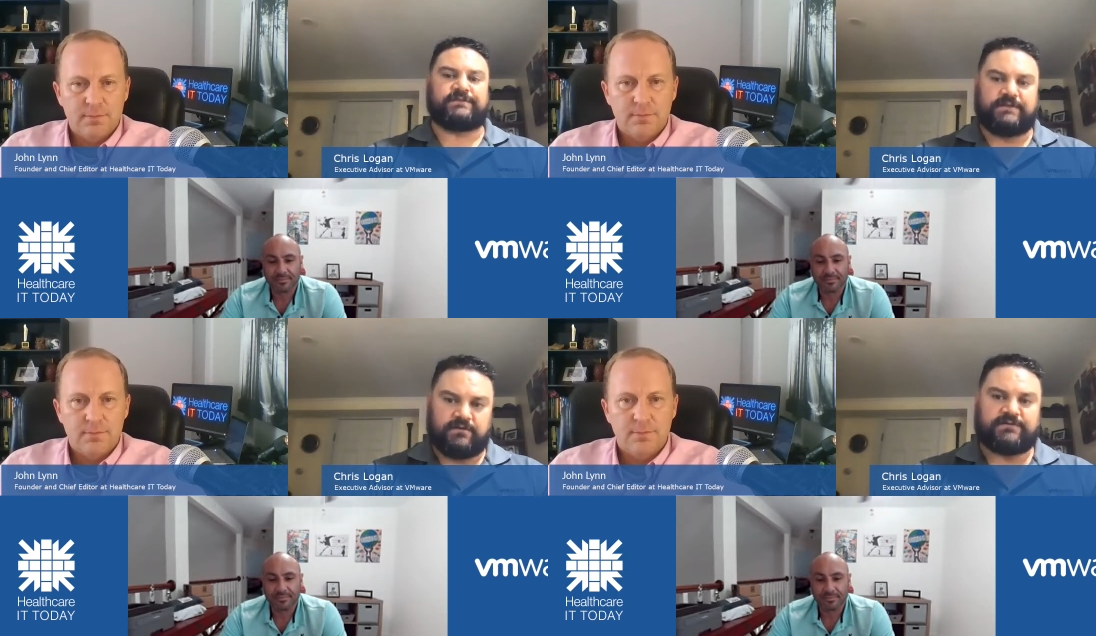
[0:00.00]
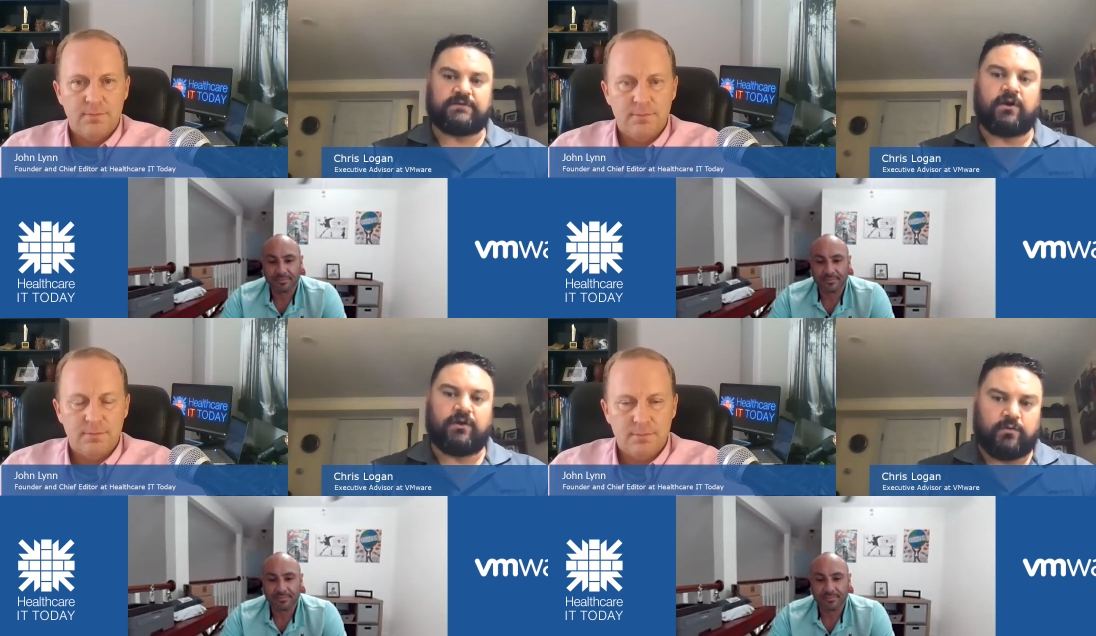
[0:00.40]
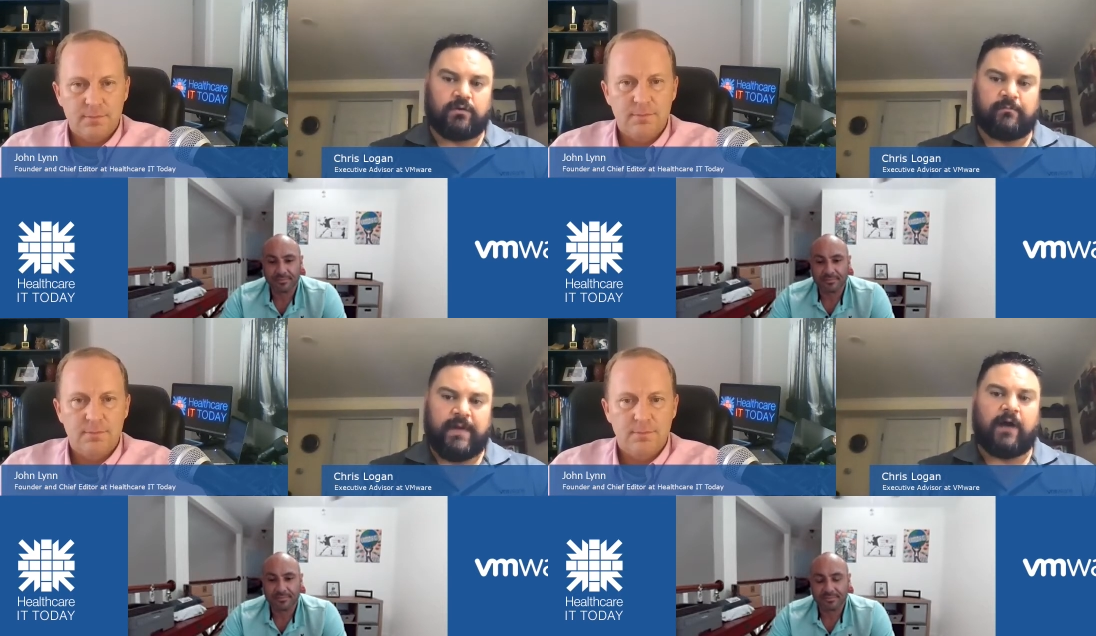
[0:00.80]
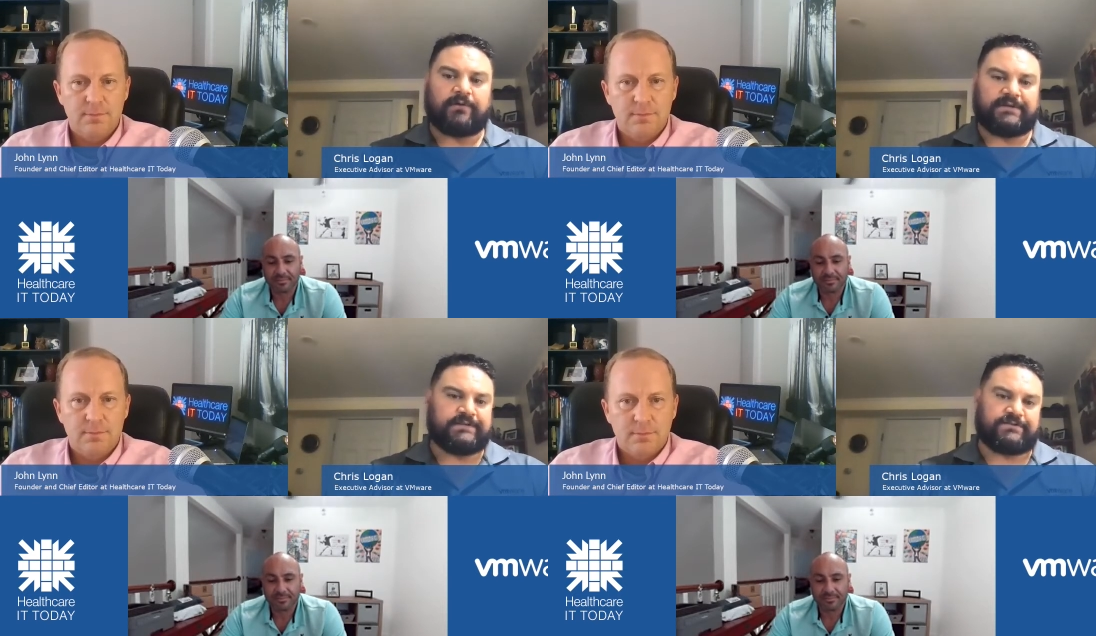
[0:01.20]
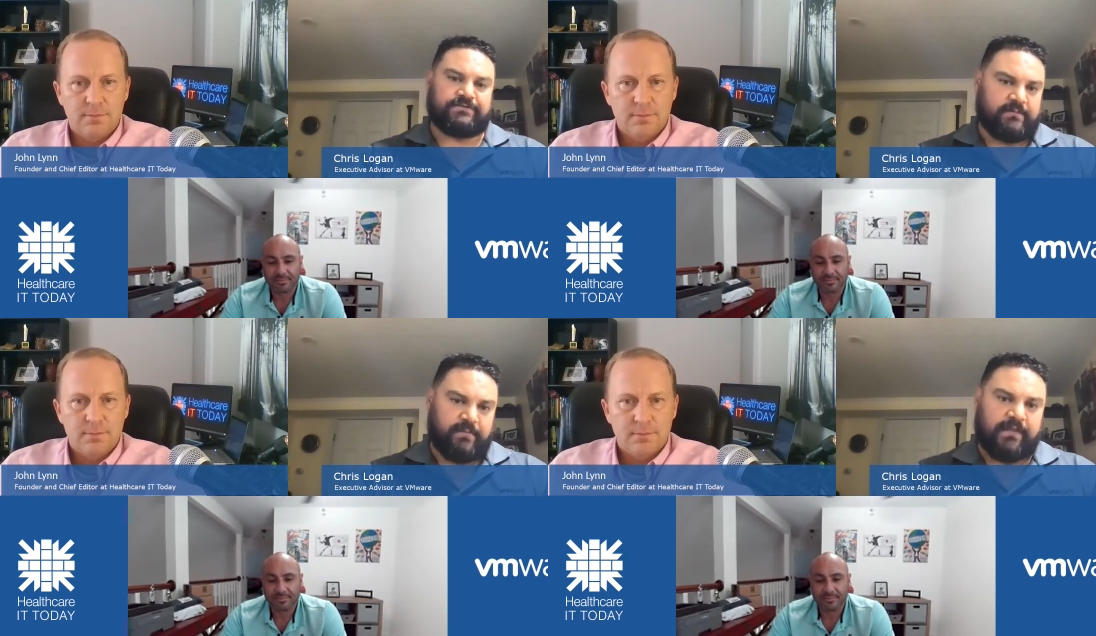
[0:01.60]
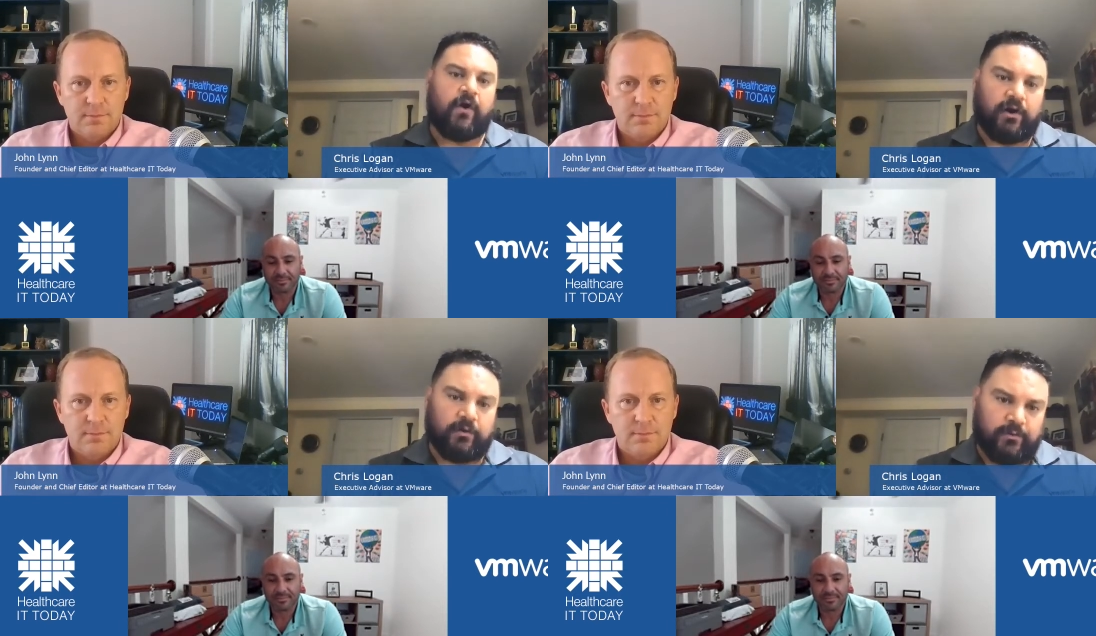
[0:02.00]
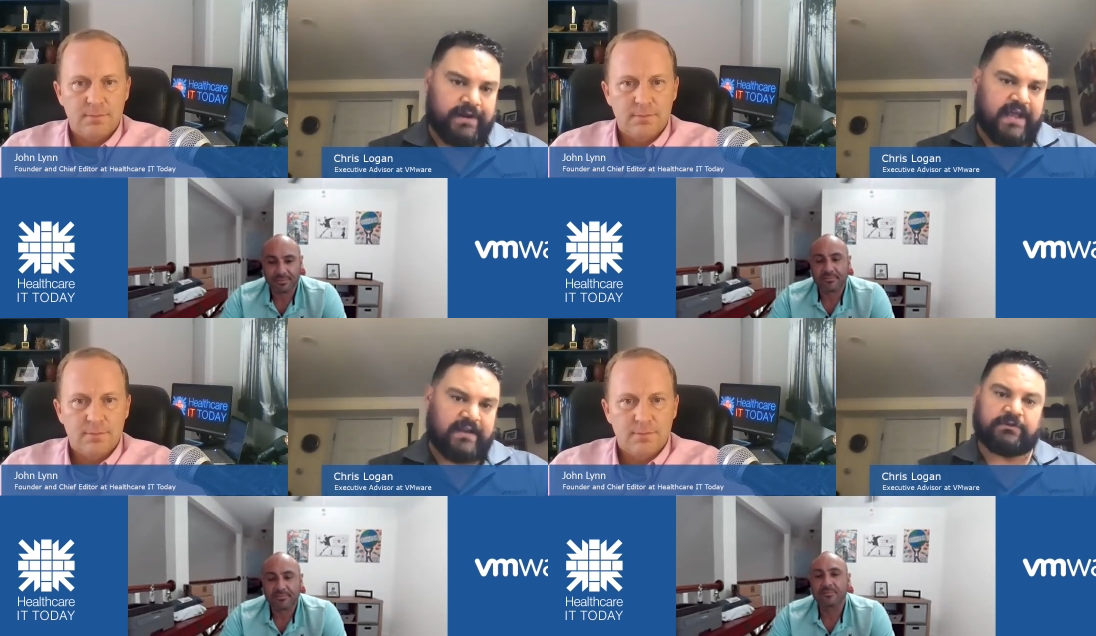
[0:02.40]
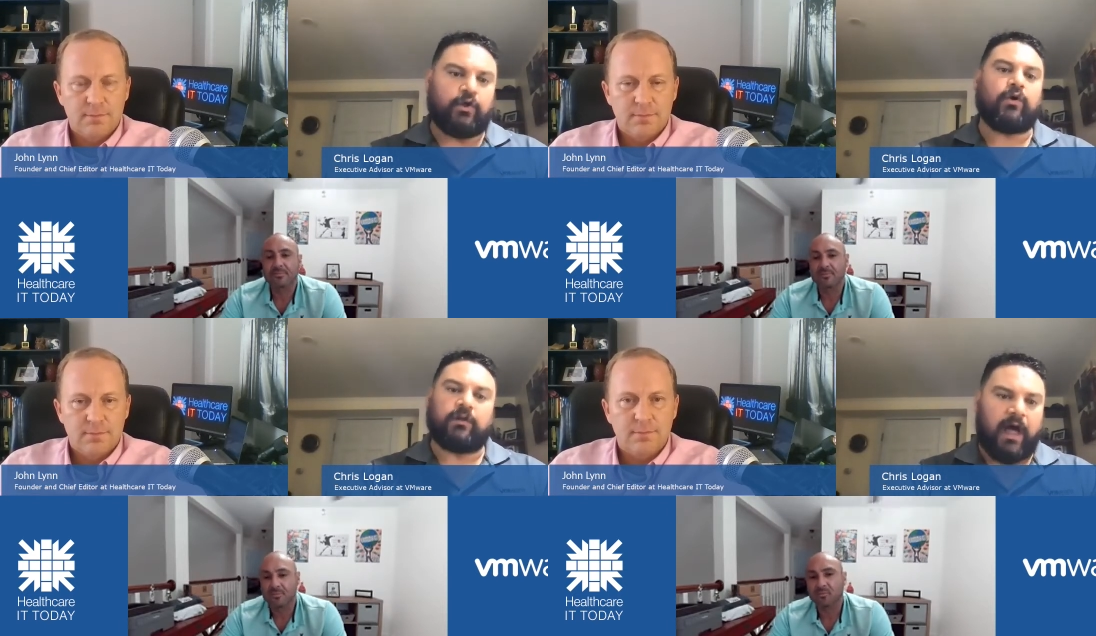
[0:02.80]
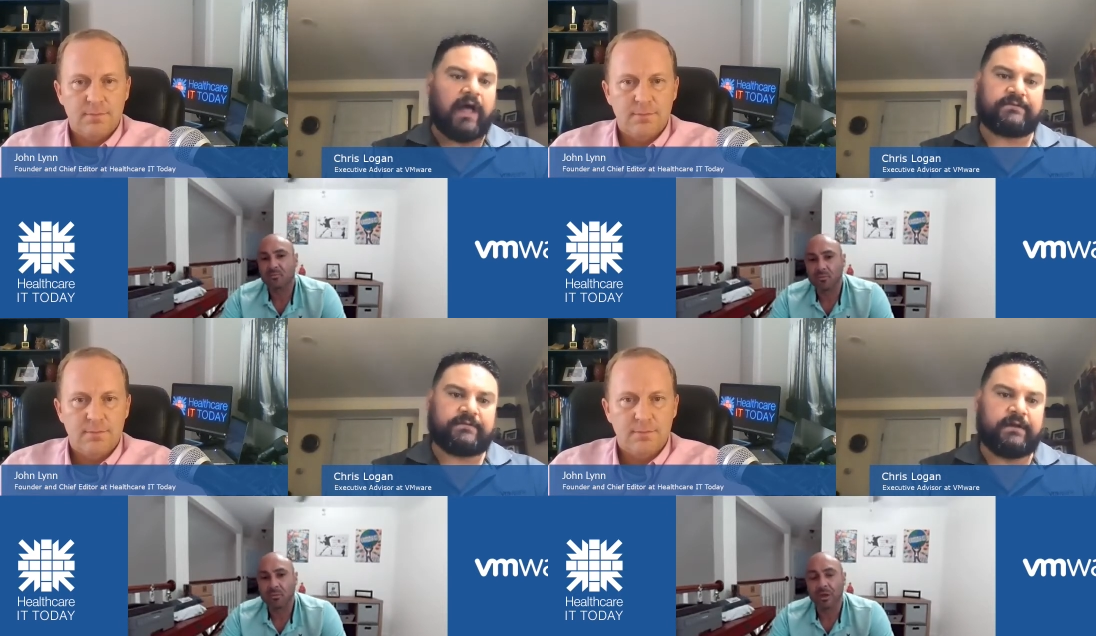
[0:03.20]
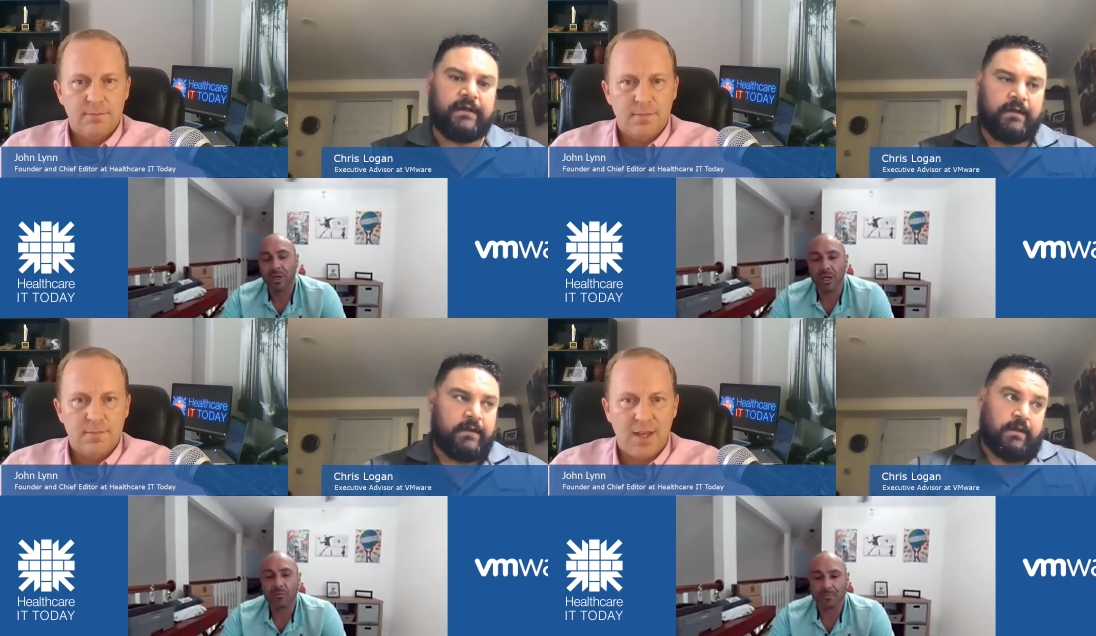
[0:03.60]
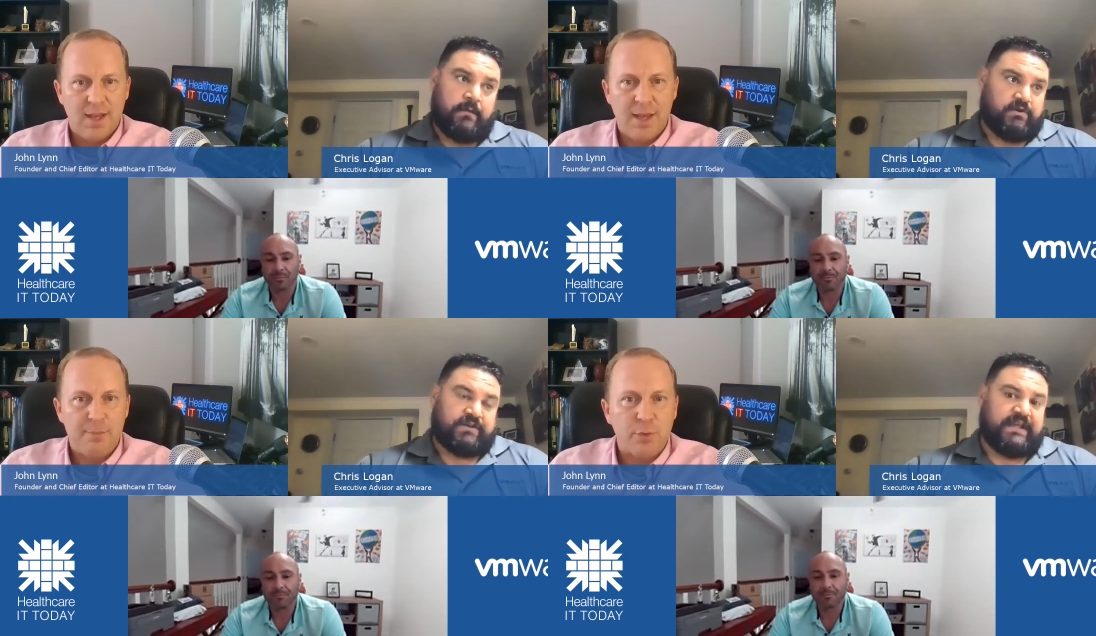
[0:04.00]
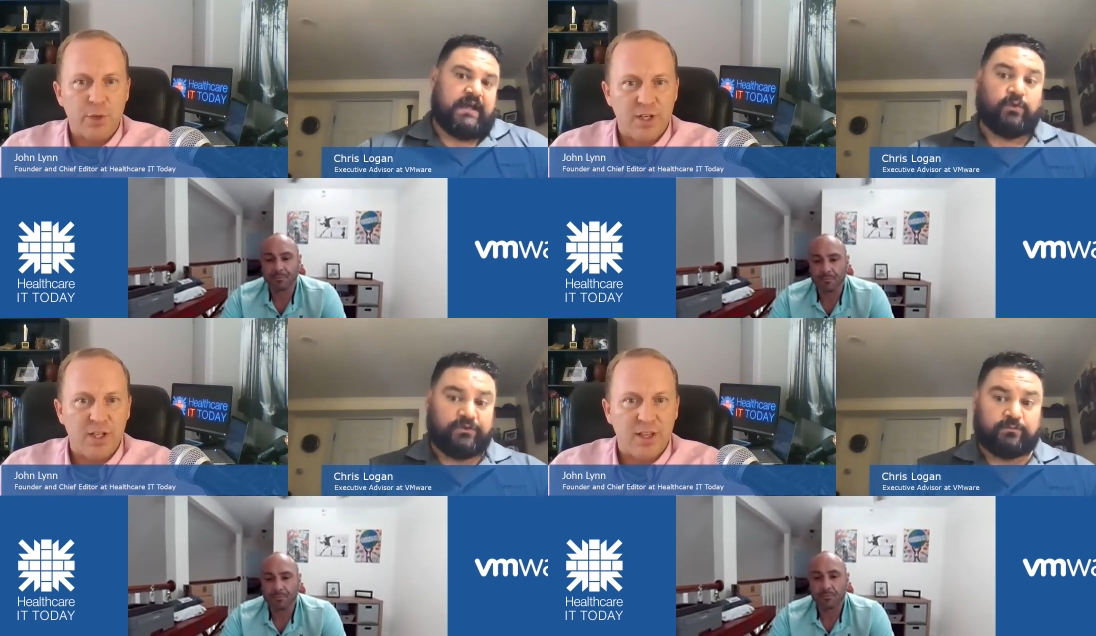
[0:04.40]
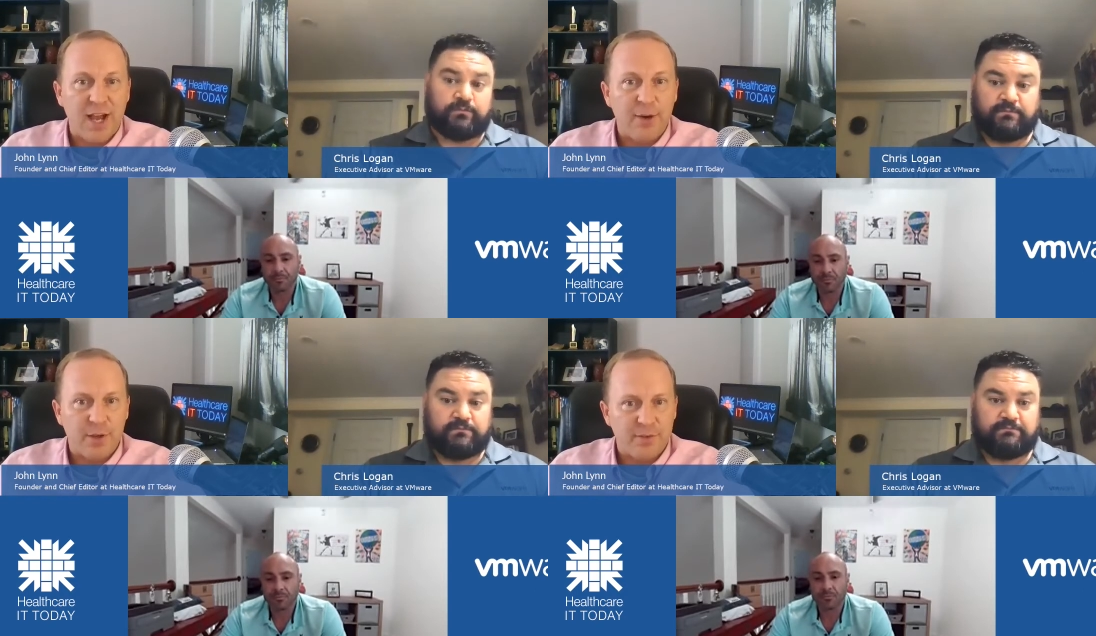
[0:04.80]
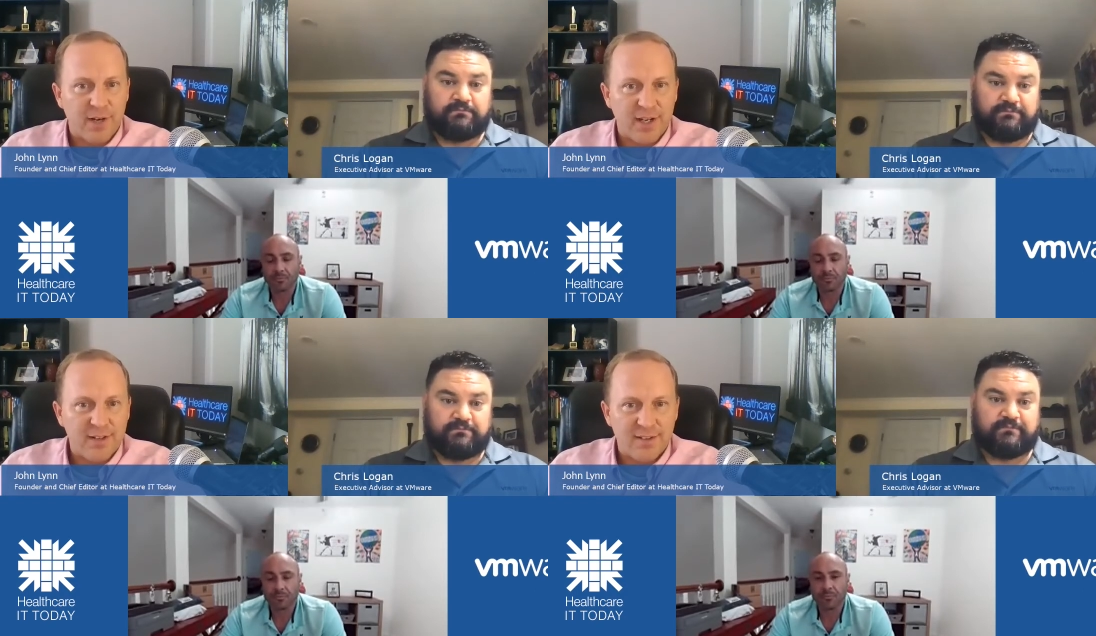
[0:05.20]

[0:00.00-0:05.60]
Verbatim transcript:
Speaker 1: and years ago, you were bound and constrained by the hardware and had to be localized
Speaker 2: yeah, Epic wouldn't was, allow it, right?